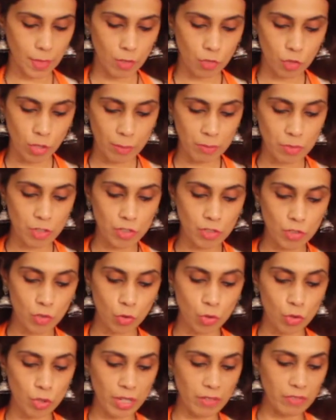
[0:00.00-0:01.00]
So I'm just
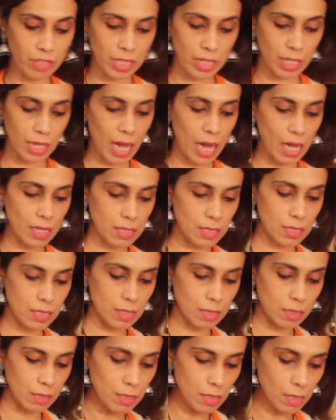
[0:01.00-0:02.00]
going to give it a last
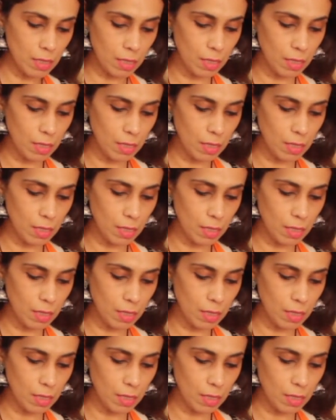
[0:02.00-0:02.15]
stir